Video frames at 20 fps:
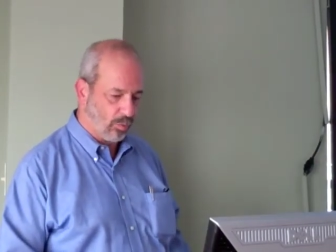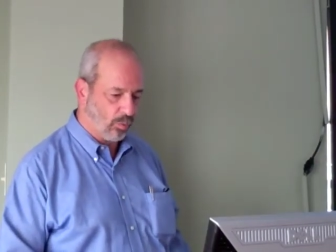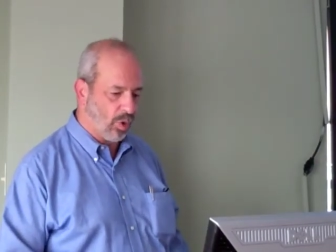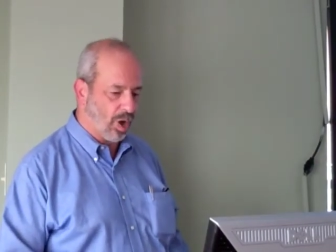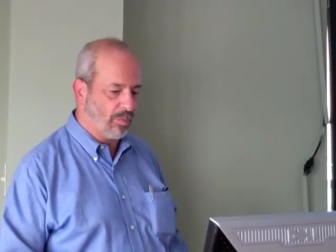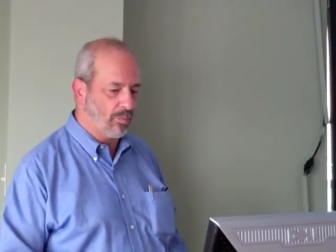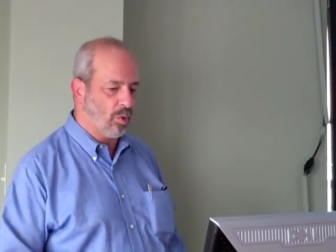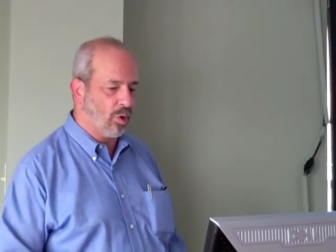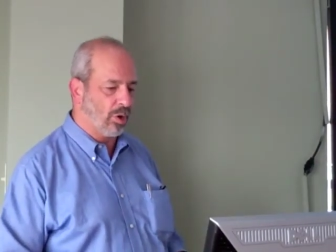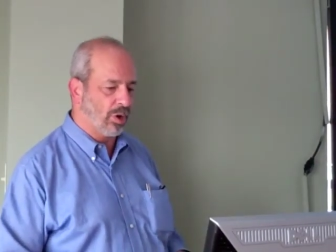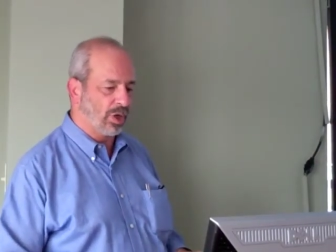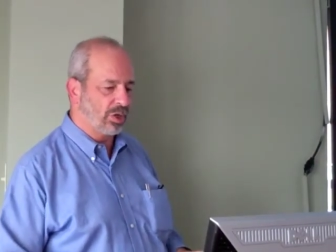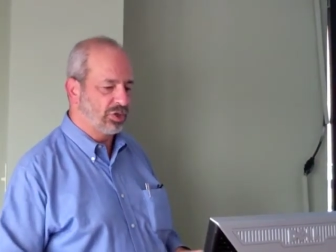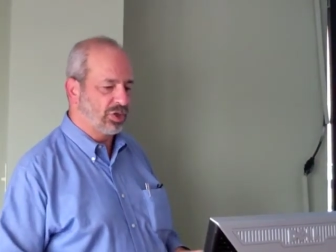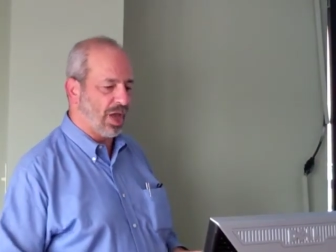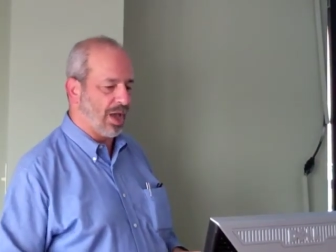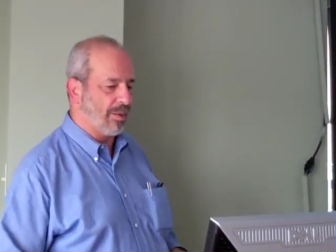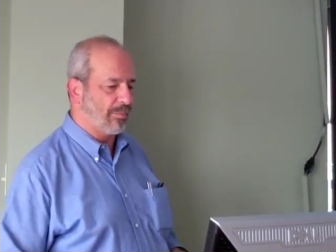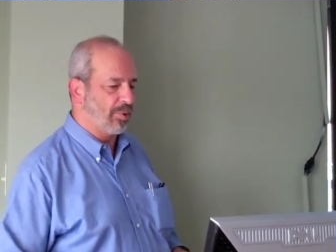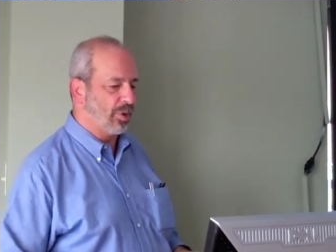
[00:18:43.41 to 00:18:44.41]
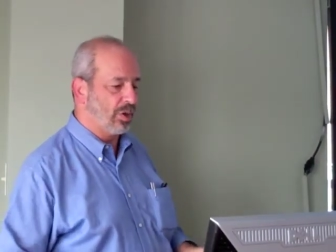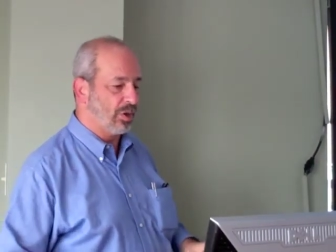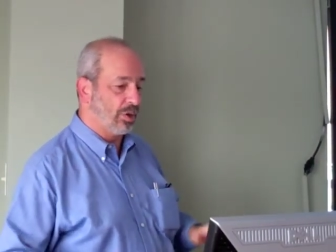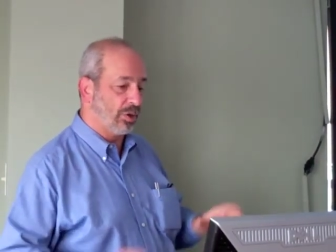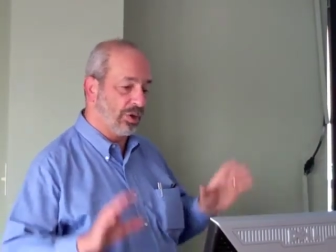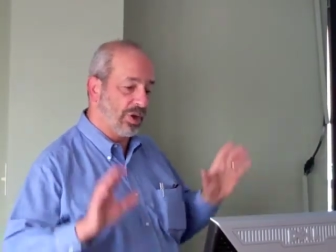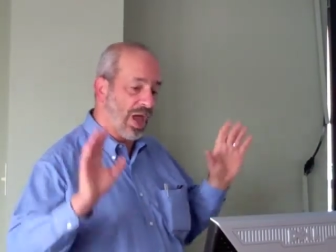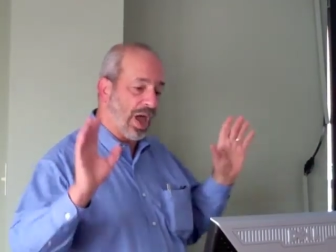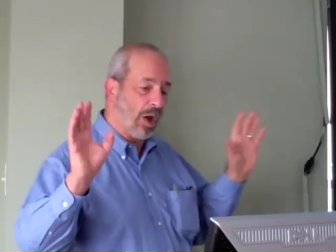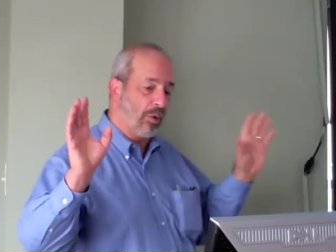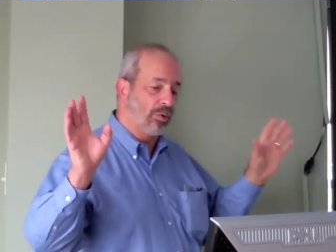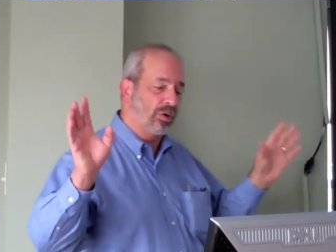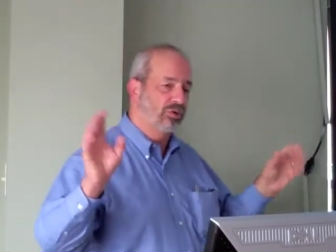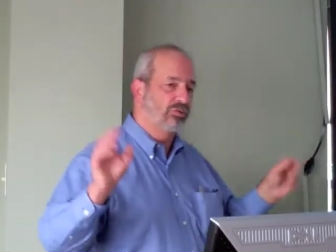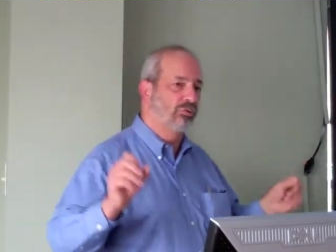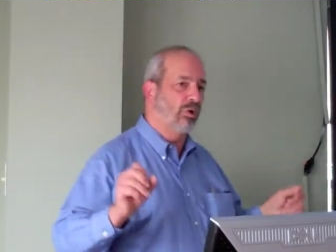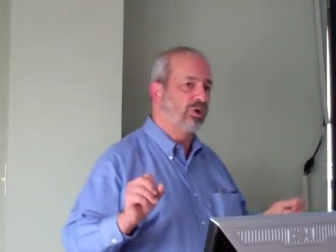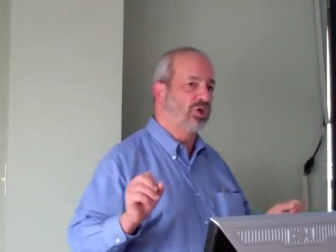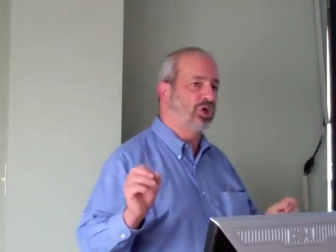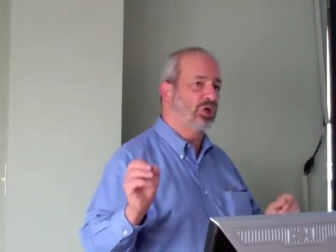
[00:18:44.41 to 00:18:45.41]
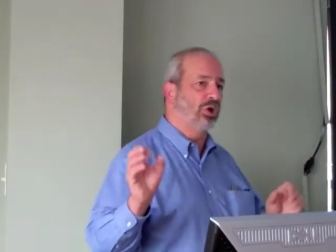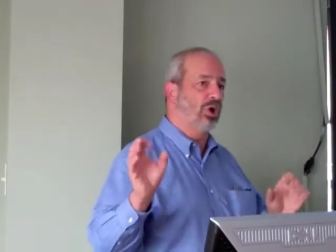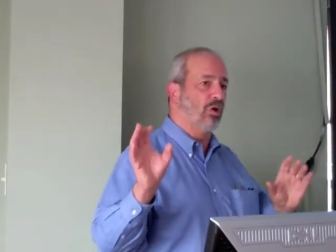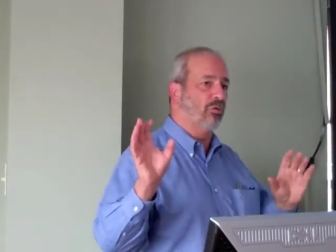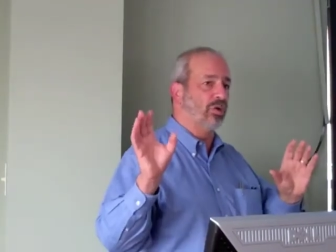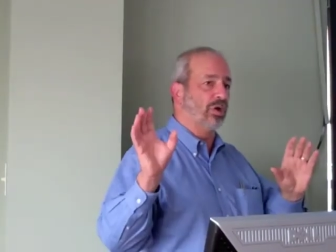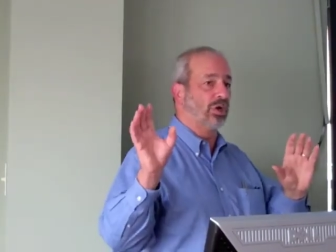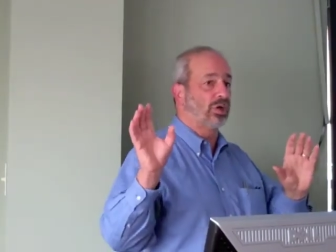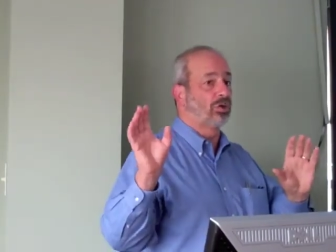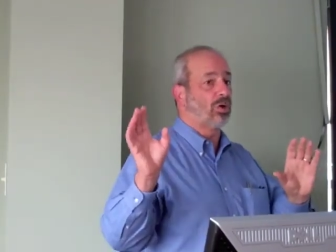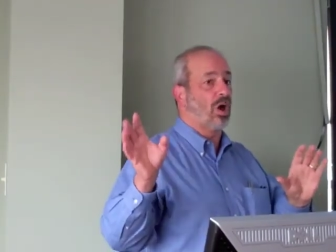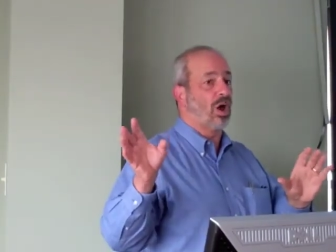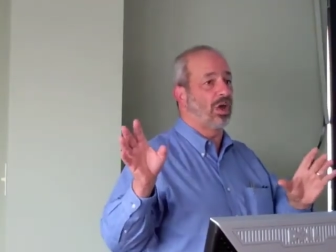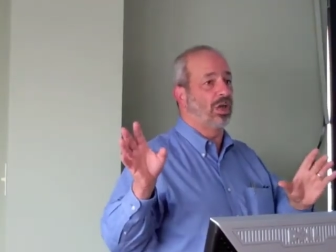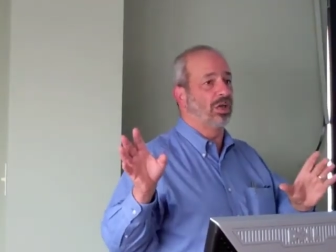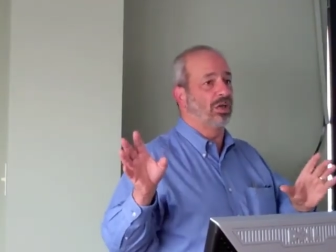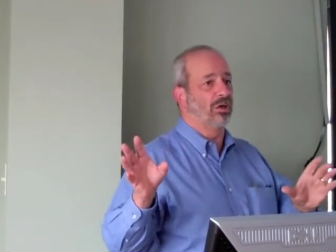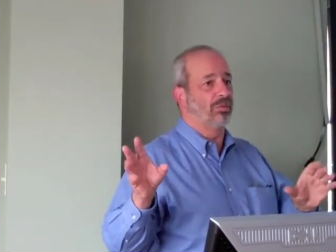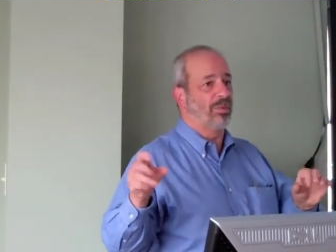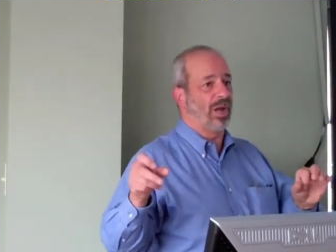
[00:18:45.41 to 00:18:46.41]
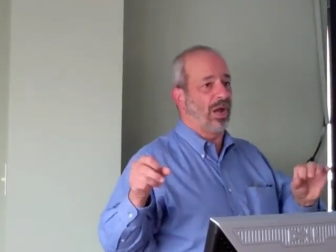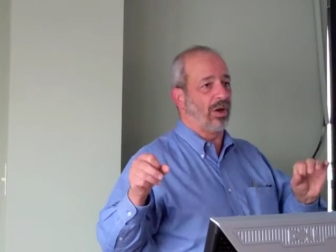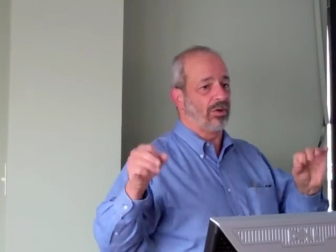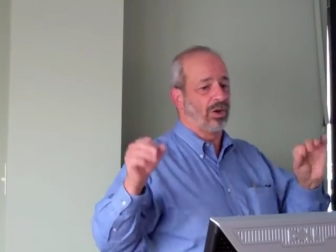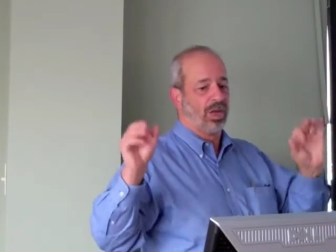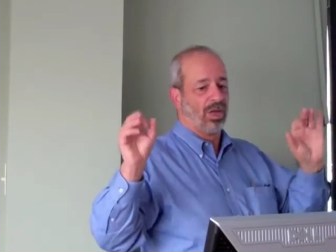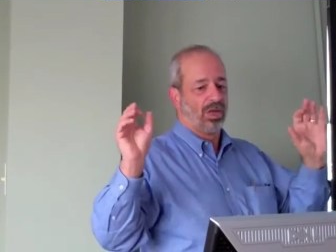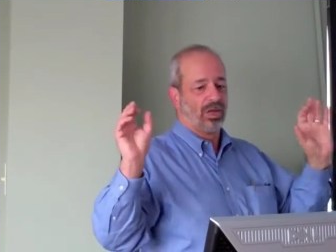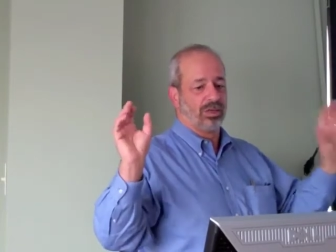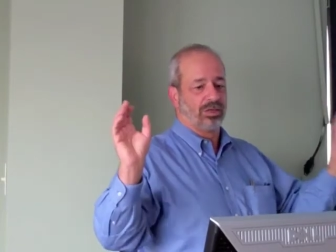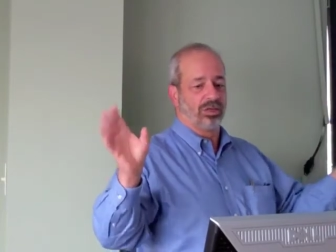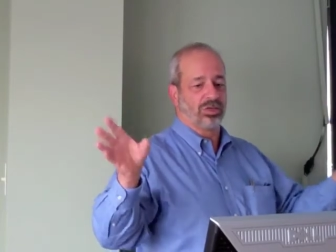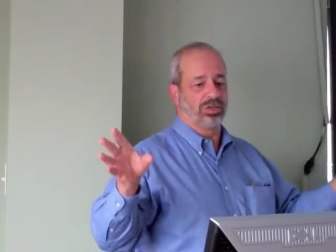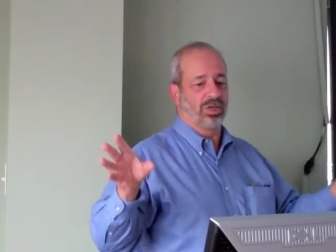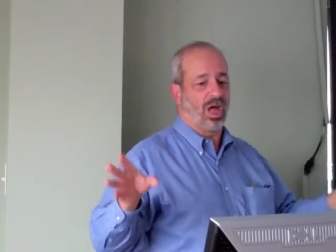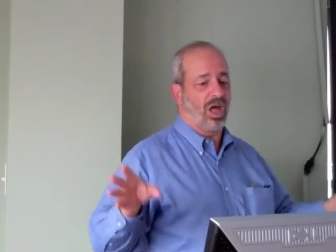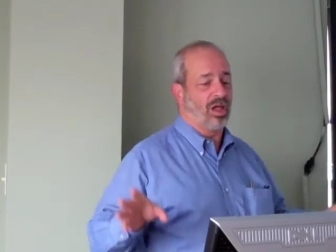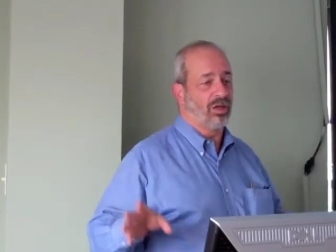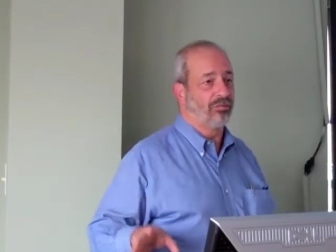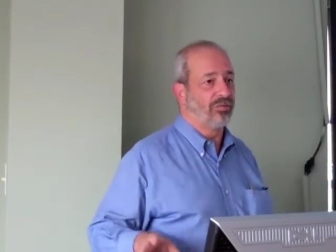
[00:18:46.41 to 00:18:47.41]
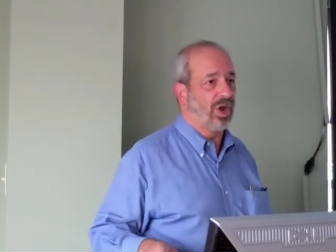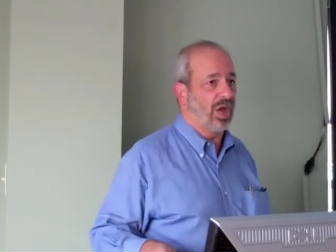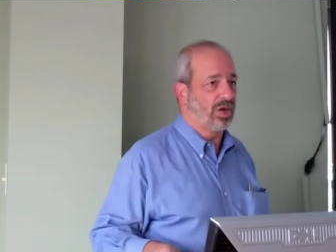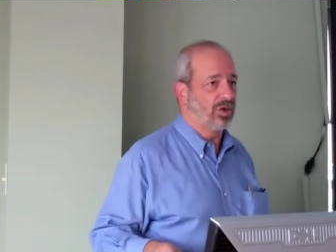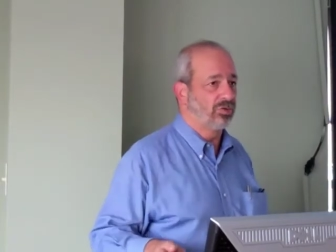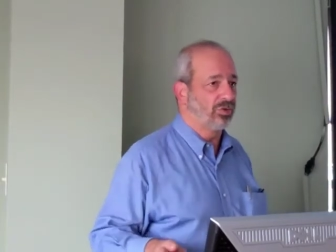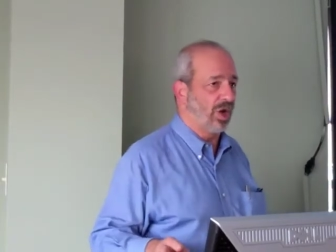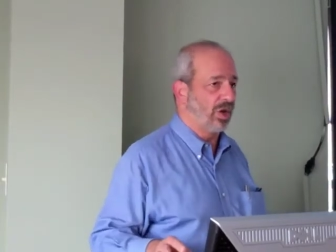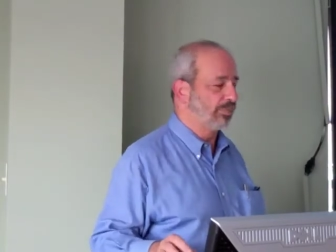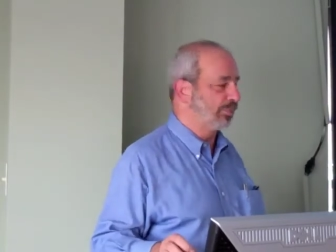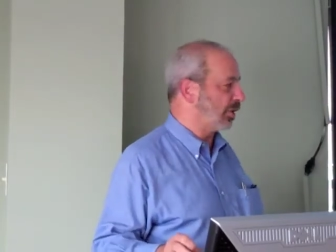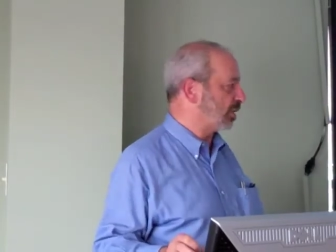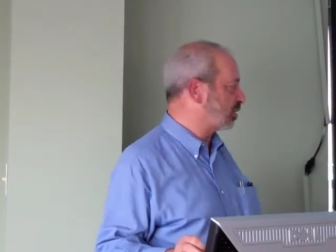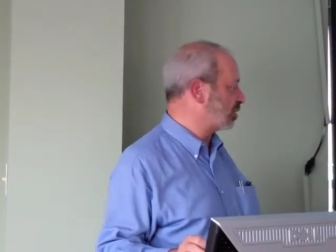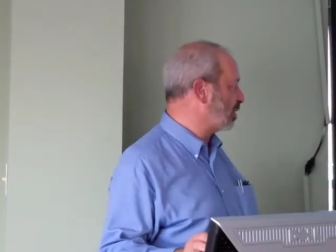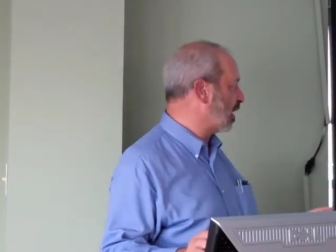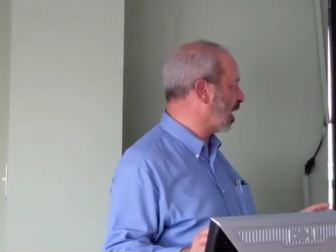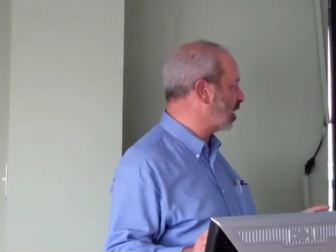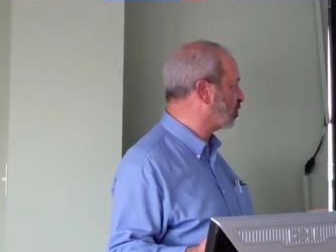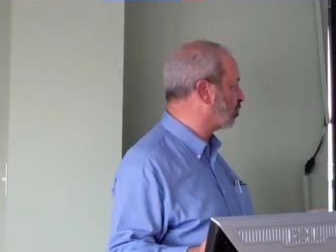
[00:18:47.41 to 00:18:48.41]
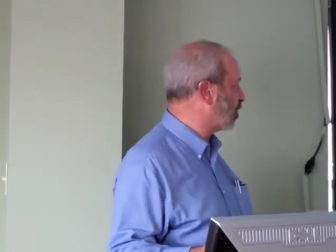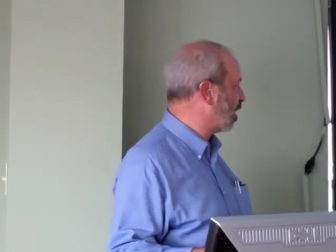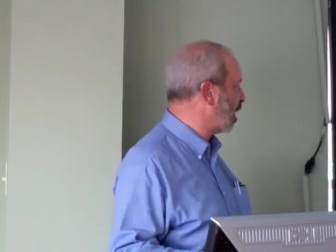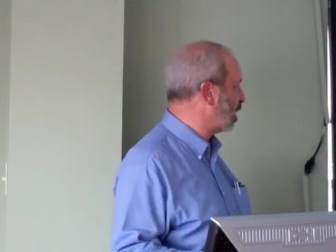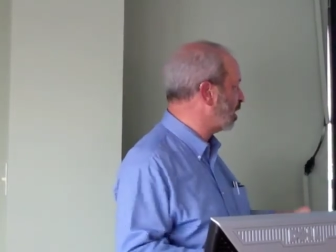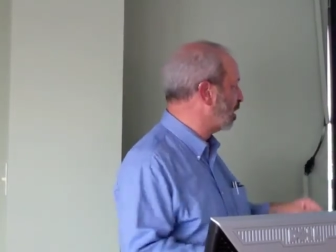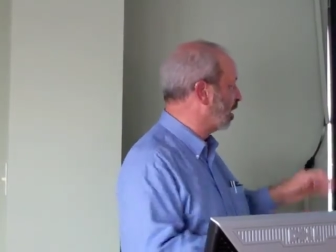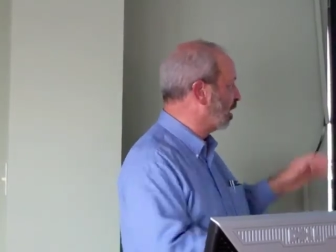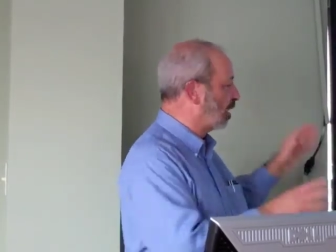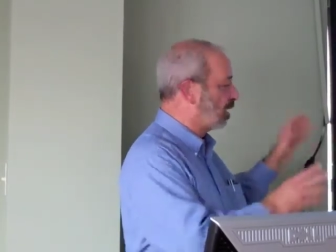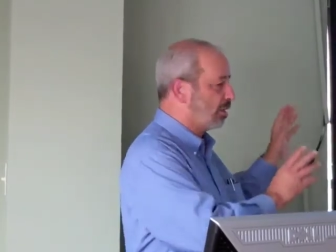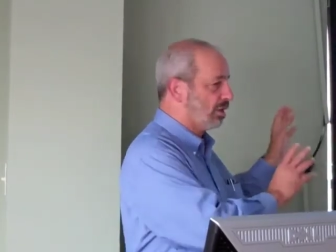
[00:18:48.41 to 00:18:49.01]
One more example, now we're switching over to talking about dissolved nitrate plus nitrite.